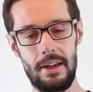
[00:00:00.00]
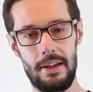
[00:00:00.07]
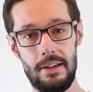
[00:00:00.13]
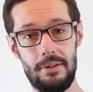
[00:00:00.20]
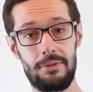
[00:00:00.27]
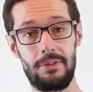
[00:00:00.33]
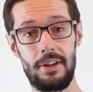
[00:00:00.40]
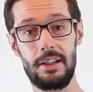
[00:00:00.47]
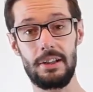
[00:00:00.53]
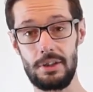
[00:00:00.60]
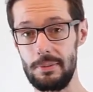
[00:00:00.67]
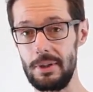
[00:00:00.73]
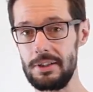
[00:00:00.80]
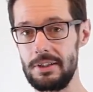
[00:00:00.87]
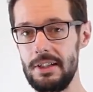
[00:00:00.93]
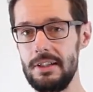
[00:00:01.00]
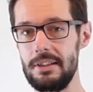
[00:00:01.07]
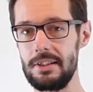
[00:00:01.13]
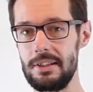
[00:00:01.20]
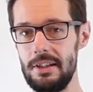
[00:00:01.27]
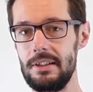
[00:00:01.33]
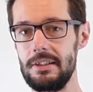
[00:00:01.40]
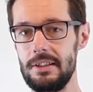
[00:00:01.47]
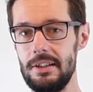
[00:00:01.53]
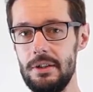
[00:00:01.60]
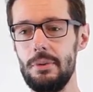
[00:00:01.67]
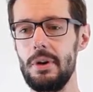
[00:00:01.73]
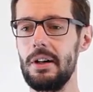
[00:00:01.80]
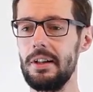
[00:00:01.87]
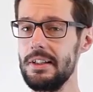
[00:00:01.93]
If HMRC decides that
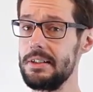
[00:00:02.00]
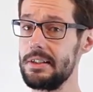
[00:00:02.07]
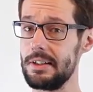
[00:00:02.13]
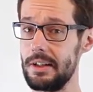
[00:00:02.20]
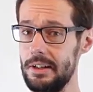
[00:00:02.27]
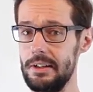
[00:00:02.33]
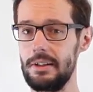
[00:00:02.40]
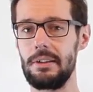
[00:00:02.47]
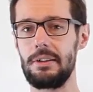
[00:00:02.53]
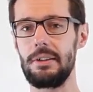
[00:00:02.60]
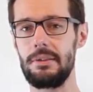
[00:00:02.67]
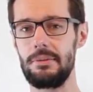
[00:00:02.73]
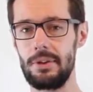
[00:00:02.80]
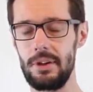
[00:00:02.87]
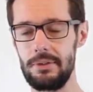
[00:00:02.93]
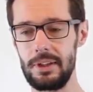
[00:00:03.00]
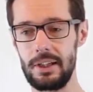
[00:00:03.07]
you are inside IR35,